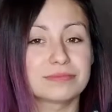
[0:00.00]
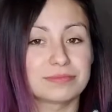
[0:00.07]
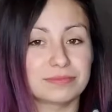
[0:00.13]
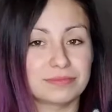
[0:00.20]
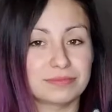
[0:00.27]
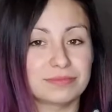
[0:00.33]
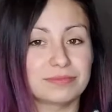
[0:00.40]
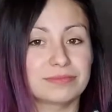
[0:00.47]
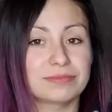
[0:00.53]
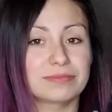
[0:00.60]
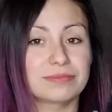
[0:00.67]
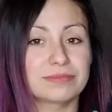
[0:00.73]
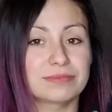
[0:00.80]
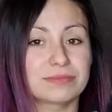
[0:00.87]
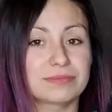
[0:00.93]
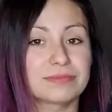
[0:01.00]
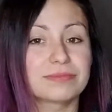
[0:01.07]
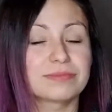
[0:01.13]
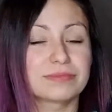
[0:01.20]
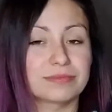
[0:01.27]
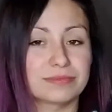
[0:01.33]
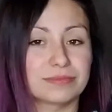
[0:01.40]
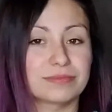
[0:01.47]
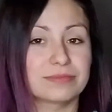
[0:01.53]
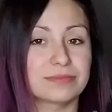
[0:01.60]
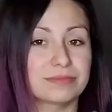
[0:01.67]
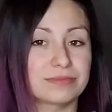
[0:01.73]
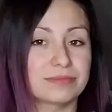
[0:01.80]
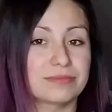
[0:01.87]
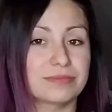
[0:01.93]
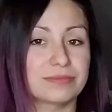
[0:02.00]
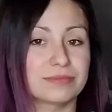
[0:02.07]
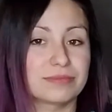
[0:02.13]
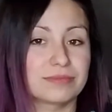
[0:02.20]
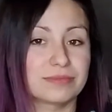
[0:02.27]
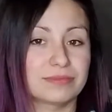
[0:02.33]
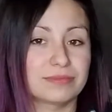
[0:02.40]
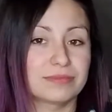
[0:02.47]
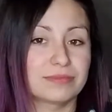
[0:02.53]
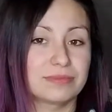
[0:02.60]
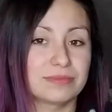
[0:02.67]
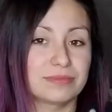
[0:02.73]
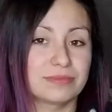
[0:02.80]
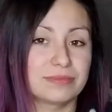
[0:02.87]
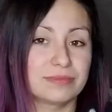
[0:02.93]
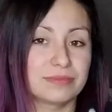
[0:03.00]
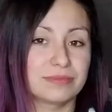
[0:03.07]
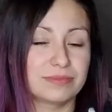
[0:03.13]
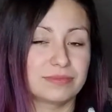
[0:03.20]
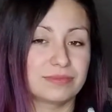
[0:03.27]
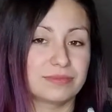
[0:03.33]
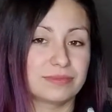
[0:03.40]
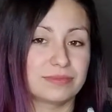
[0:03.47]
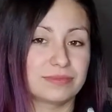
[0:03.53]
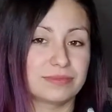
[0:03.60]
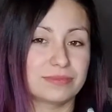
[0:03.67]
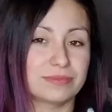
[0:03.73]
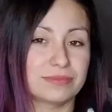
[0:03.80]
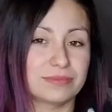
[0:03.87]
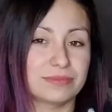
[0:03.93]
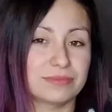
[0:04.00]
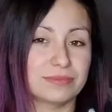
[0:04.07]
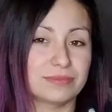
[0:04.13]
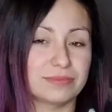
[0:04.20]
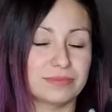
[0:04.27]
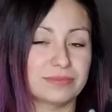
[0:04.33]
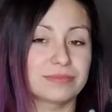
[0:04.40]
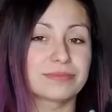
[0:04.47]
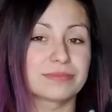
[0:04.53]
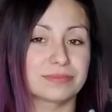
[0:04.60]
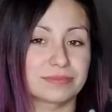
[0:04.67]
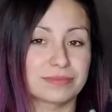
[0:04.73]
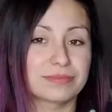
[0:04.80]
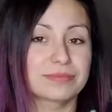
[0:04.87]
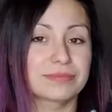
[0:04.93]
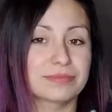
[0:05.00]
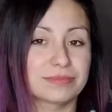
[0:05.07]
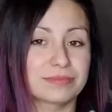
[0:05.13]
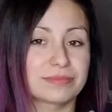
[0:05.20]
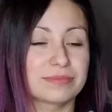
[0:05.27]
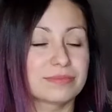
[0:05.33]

The person shown says nothing.